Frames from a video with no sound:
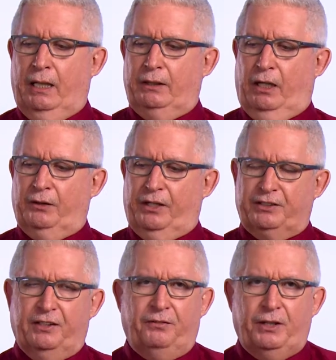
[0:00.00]
Now, there are
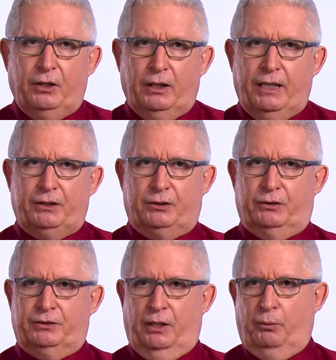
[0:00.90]
some video
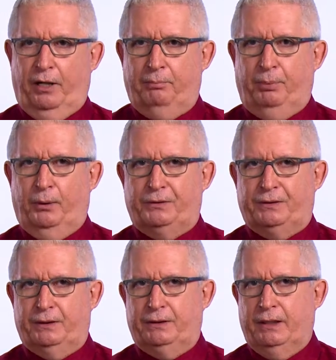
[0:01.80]
lectures that we have
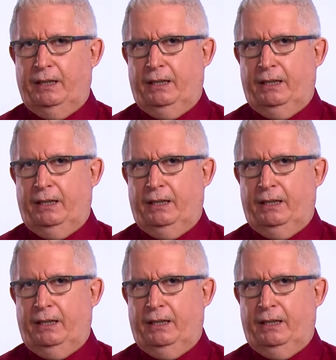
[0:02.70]
posted